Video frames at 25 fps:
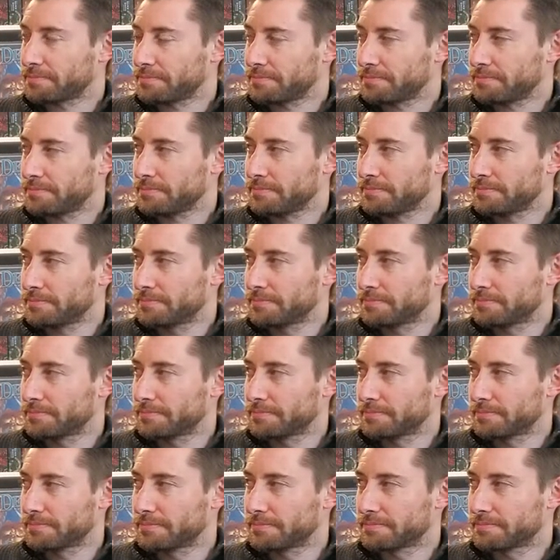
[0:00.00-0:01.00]

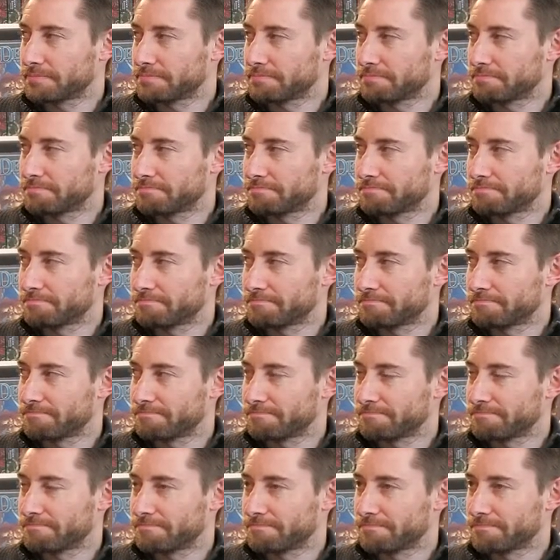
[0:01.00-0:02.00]

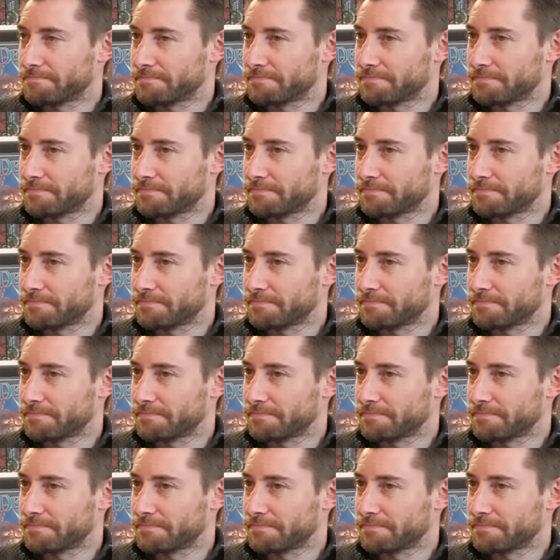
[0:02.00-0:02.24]
The person shown says nothing.